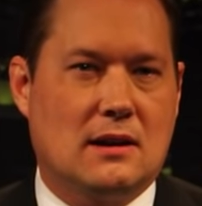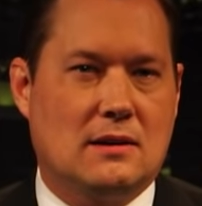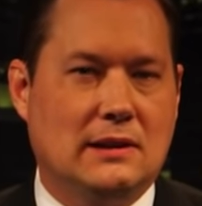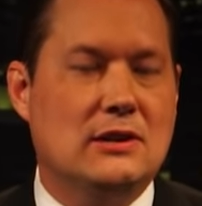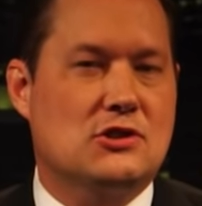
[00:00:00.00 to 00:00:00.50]

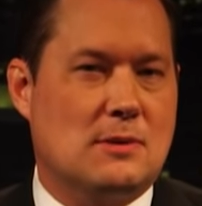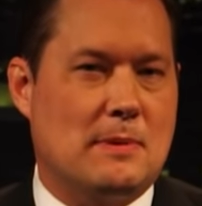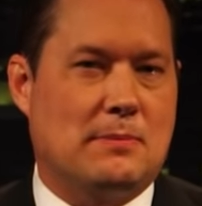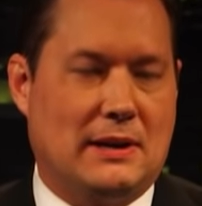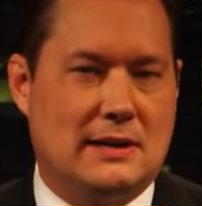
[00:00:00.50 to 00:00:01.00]
leadership
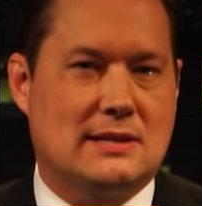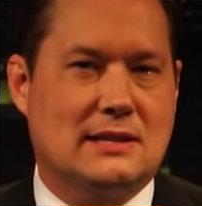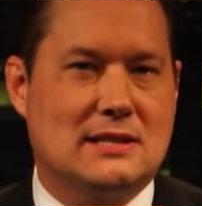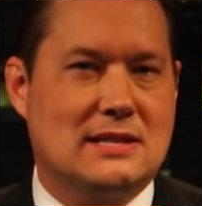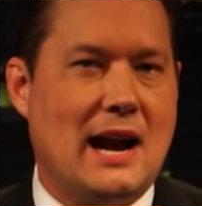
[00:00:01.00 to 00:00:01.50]
in place that
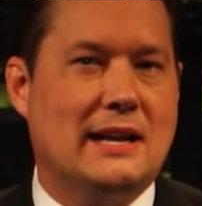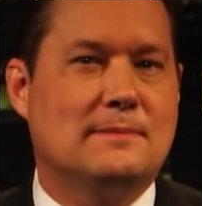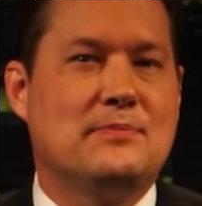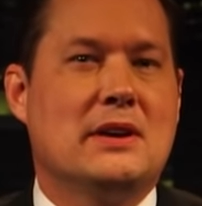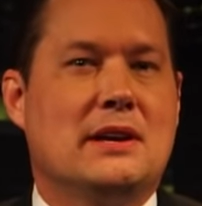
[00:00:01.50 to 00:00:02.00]
decided,
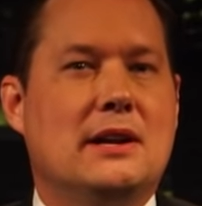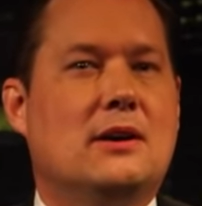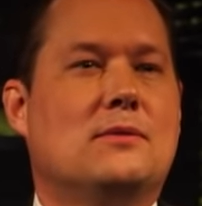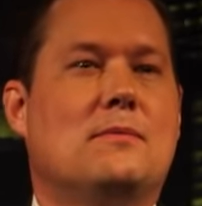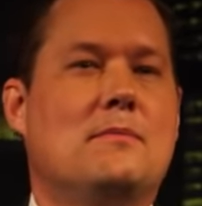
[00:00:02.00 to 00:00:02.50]
you
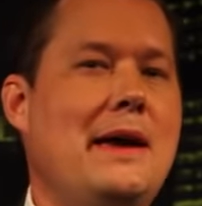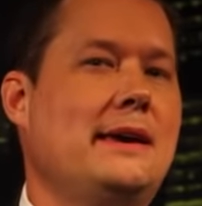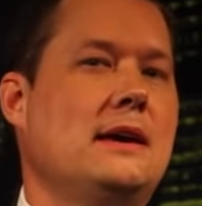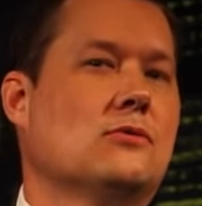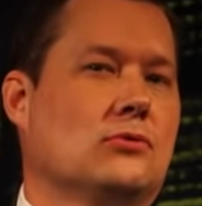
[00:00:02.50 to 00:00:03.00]
know,
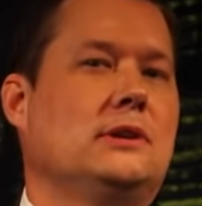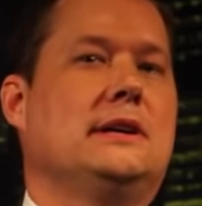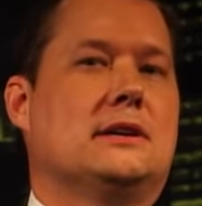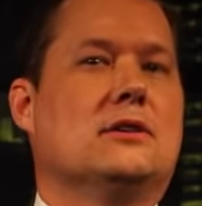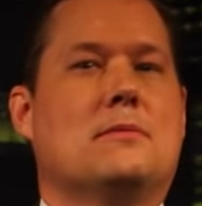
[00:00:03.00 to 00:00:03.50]
making really
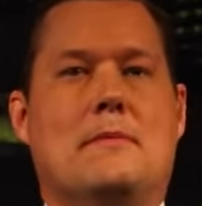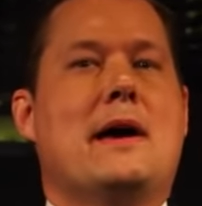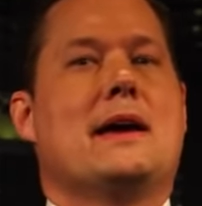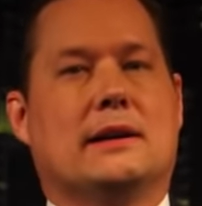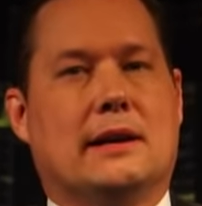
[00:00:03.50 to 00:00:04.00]
good
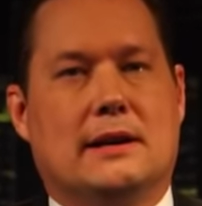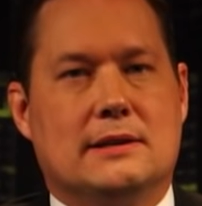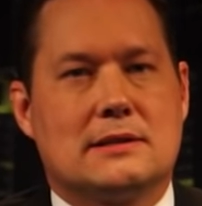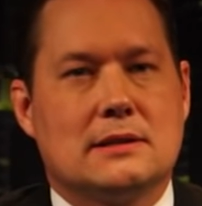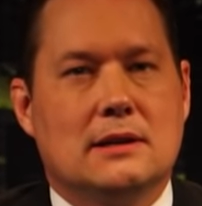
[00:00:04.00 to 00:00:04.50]

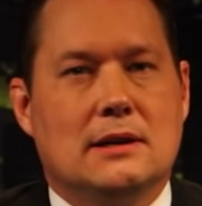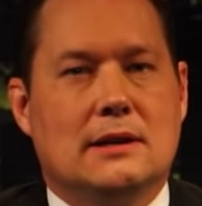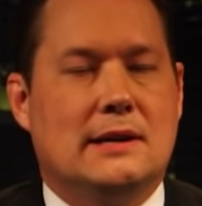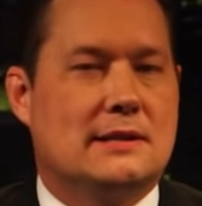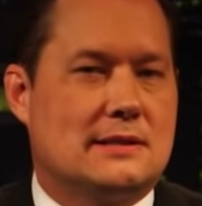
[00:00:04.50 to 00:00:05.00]
mayonnaise
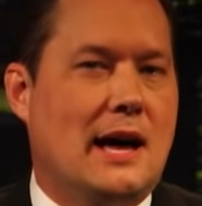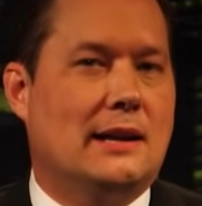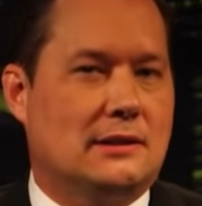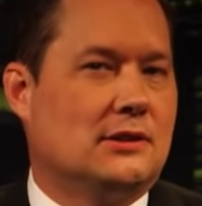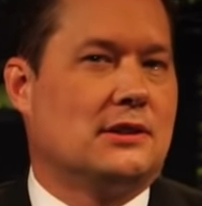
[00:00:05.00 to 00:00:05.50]
is
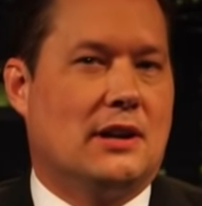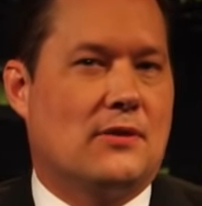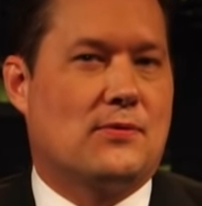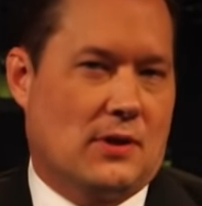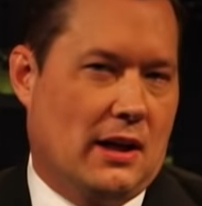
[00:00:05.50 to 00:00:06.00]
not good
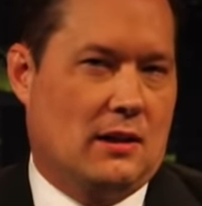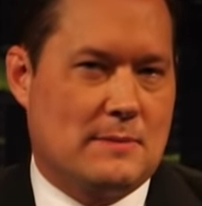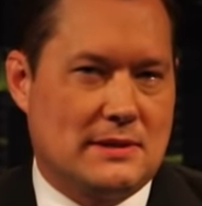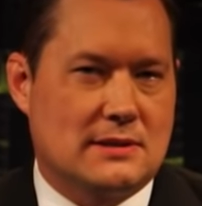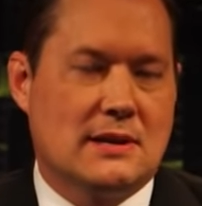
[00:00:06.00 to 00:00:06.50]
enough for
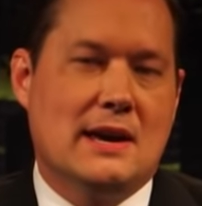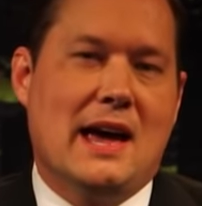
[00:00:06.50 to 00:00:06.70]
Hellman's.